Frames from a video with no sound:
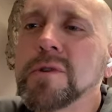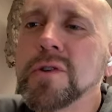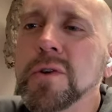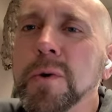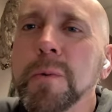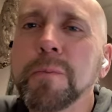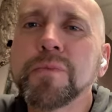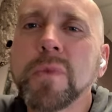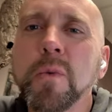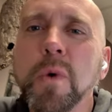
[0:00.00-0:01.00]
to
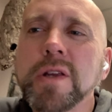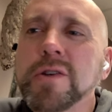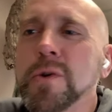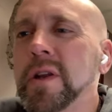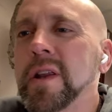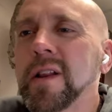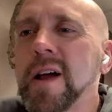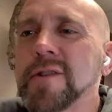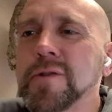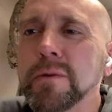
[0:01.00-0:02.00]
what he's doing in the
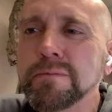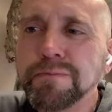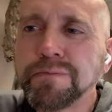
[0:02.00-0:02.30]
classroom.